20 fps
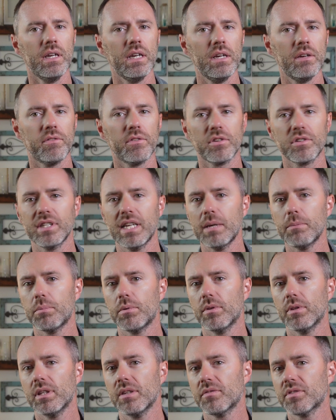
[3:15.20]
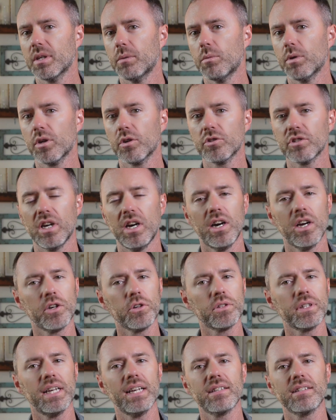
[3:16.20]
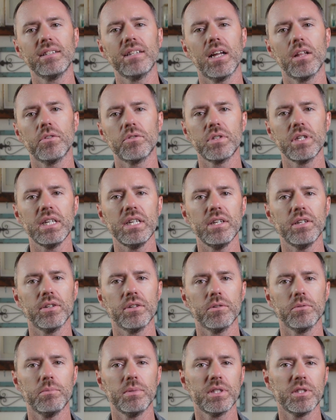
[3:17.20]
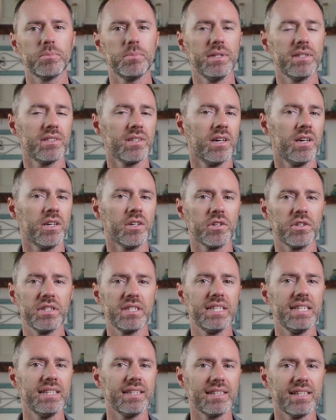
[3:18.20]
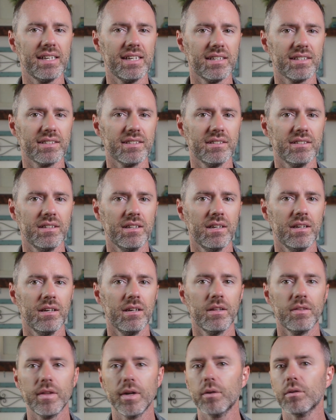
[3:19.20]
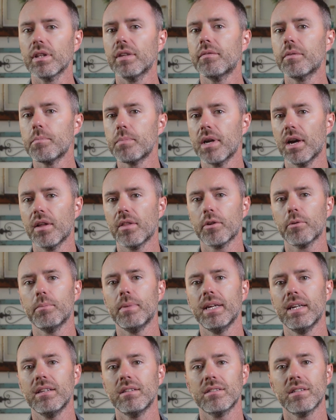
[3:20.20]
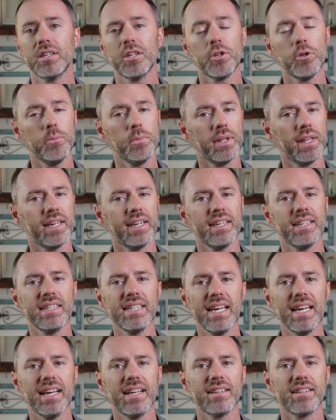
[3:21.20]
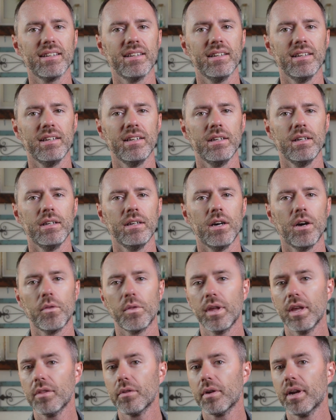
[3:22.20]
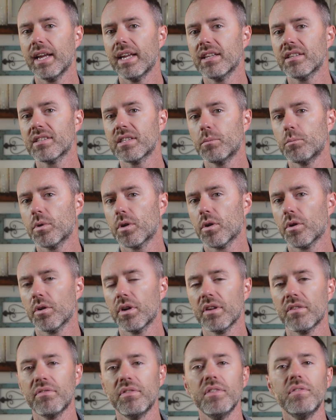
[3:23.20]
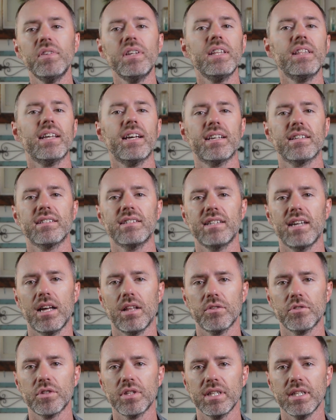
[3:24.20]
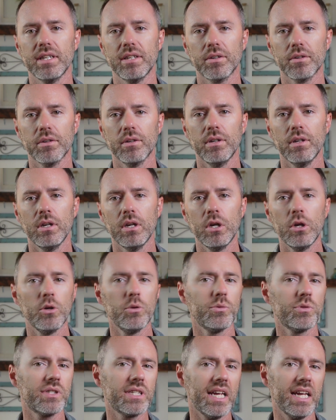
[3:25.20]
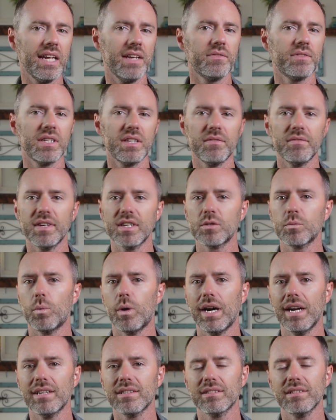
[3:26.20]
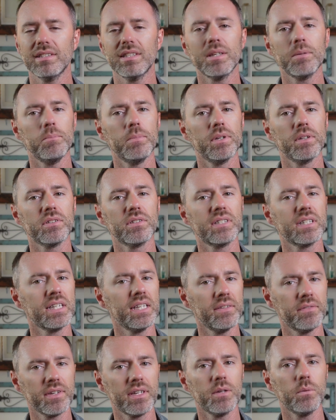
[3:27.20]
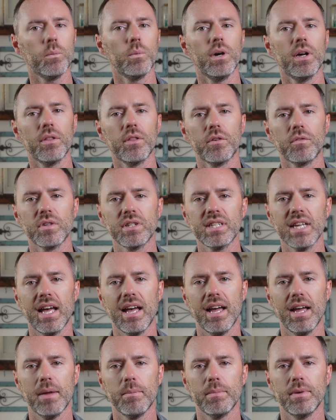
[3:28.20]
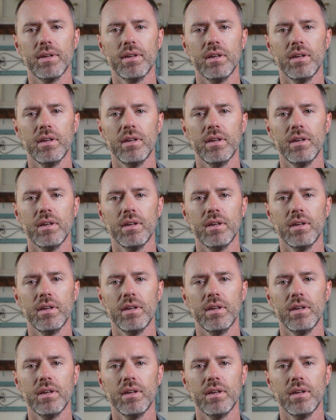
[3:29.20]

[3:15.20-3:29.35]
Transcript: For example, if someone earns $100,000 a year but spends $110,000, they're living beyond their means and accumulating debt. On the other hand, someone earning $50,000 a year who saves and invests wisely can build significant wealth over time.